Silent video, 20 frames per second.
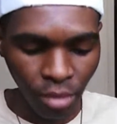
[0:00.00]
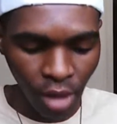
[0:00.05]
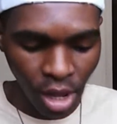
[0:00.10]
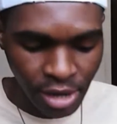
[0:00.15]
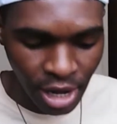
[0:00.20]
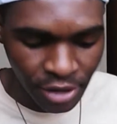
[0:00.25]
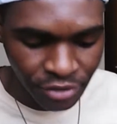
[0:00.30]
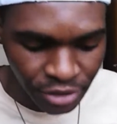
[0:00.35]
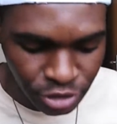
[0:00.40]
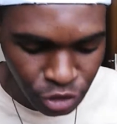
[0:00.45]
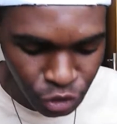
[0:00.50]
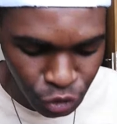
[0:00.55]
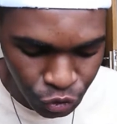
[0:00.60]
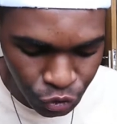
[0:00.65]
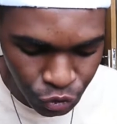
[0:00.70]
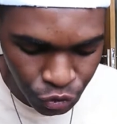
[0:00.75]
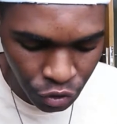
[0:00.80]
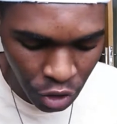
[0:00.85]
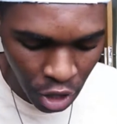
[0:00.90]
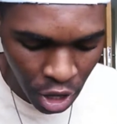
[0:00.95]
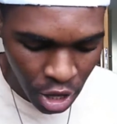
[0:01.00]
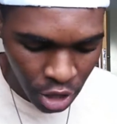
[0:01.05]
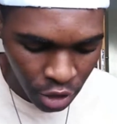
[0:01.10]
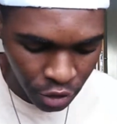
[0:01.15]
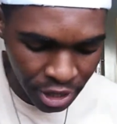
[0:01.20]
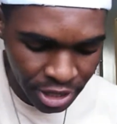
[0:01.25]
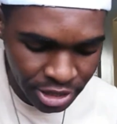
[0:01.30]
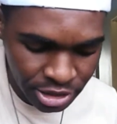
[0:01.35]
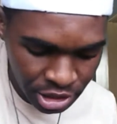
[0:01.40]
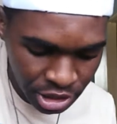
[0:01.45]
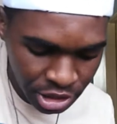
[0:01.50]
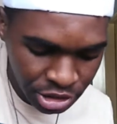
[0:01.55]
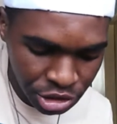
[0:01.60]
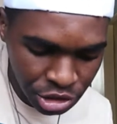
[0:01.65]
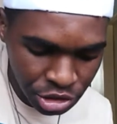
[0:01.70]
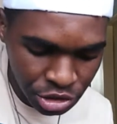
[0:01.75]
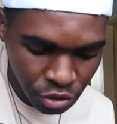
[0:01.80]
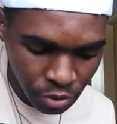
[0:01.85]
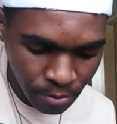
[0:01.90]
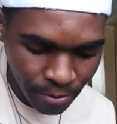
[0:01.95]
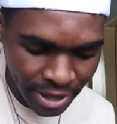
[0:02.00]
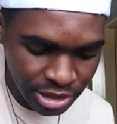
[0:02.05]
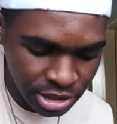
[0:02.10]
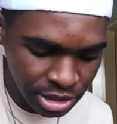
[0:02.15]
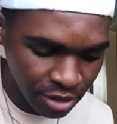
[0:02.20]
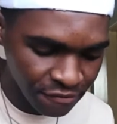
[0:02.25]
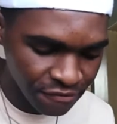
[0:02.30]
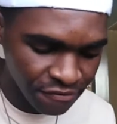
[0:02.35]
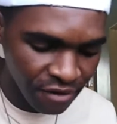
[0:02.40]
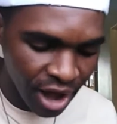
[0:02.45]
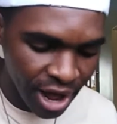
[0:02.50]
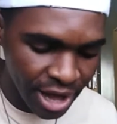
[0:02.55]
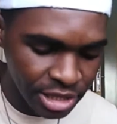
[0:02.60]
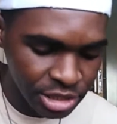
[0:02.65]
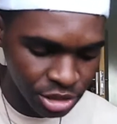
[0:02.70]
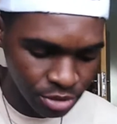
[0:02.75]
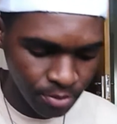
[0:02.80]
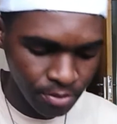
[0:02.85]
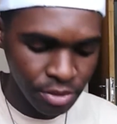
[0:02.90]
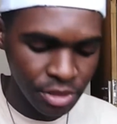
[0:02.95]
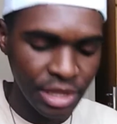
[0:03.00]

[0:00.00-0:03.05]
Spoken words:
Nothing too crazy, just your basic fries.